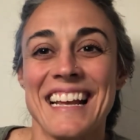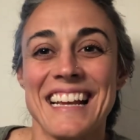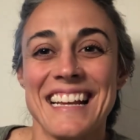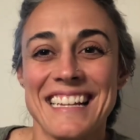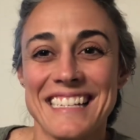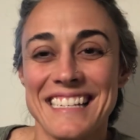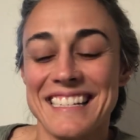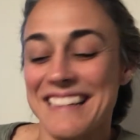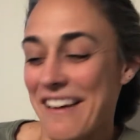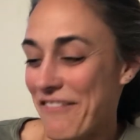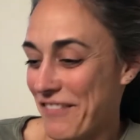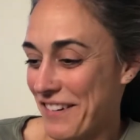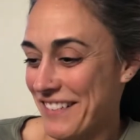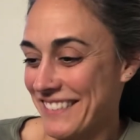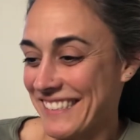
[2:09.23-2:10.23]
He's
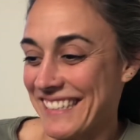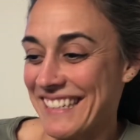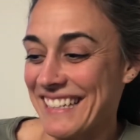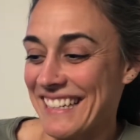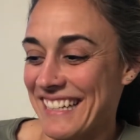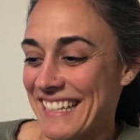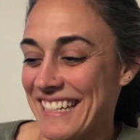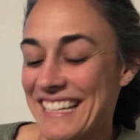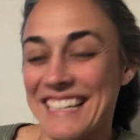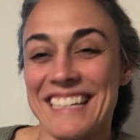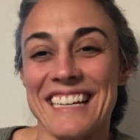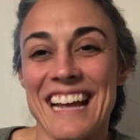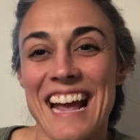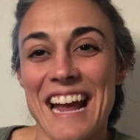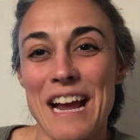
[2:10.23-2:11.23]
definitely
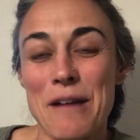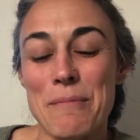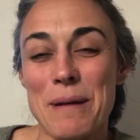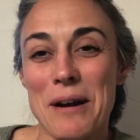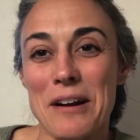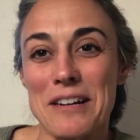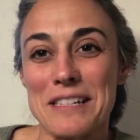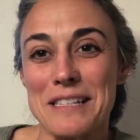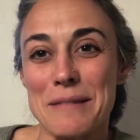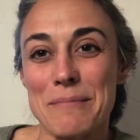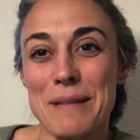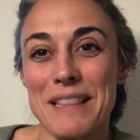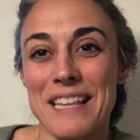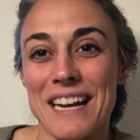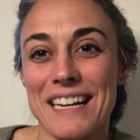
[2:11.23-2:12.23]
in a
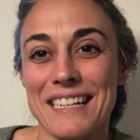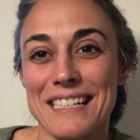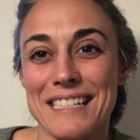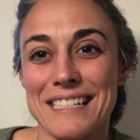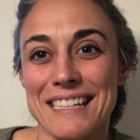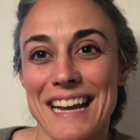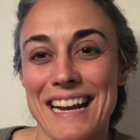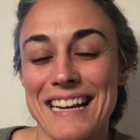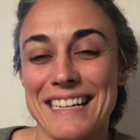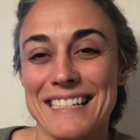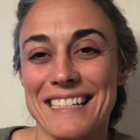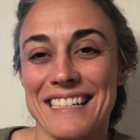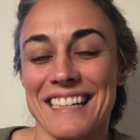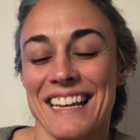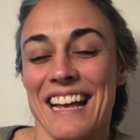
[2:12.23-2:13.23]
parasympathetic
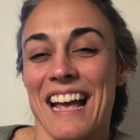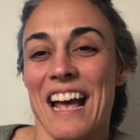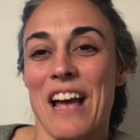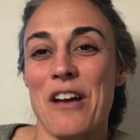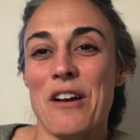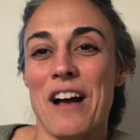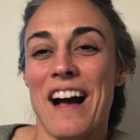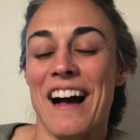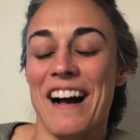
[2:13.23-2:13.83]
state. Um,